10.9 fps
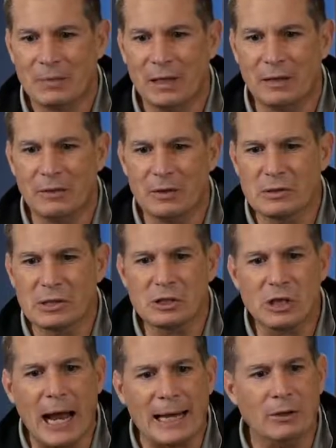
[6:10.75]
there's a
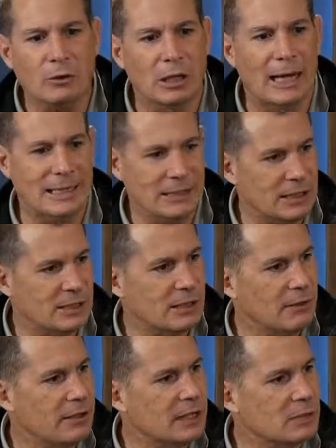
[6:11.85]
childlikeness
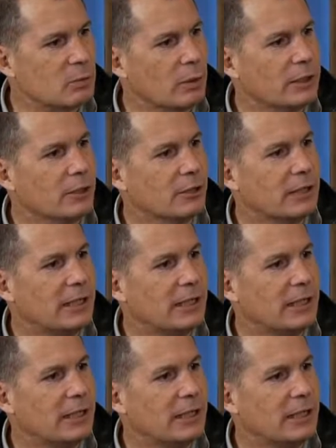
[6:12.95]
to this when your